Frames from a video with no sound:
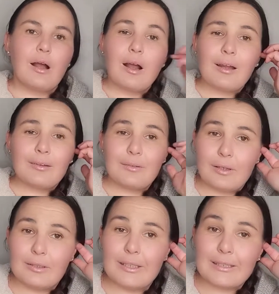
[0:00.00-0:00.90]
I
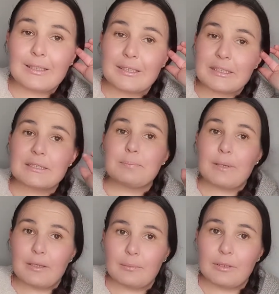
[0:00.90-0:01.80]
did an
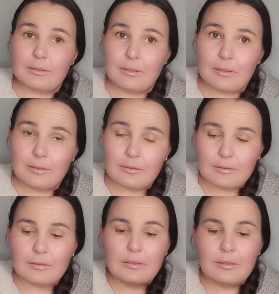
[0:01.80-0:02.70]
experiment,
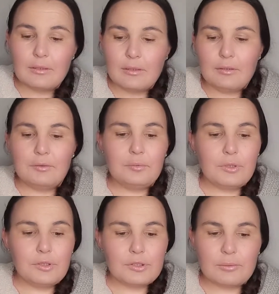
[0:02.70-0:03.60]

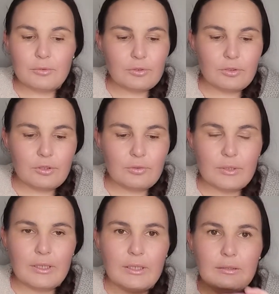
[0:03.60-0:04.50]
which I'm not going to do
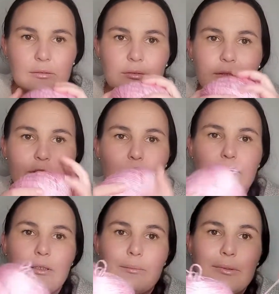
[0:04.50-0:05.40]
again. This
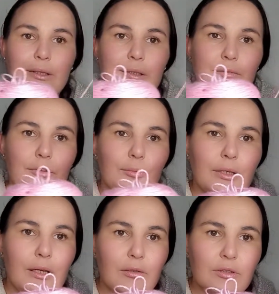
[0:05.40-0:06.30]
one I'm taking from the
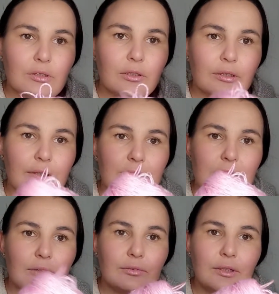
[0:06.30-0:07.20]
outside
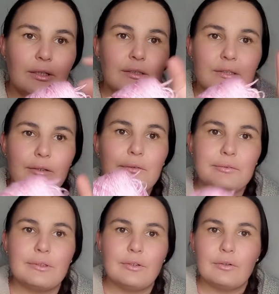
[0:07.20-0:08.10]
instead of the inside of
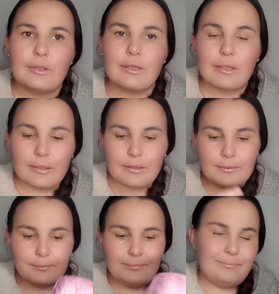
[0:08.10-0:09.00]
the yarn cake.
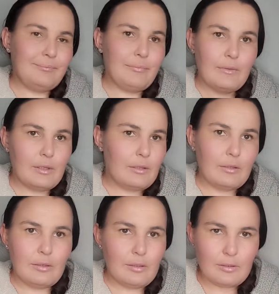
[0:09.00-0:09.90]

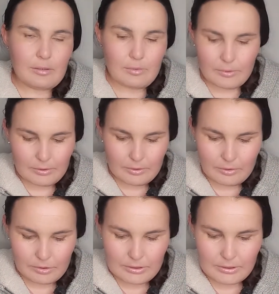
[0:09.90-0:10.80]
I wanted to
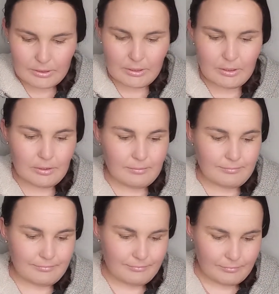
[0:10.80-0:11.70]
just see,
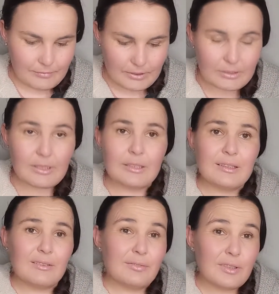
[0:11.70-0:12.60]
is there a
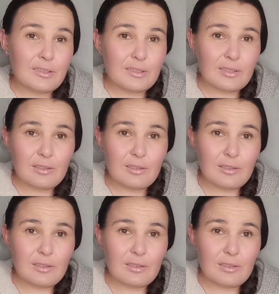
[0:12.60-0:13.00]
difference?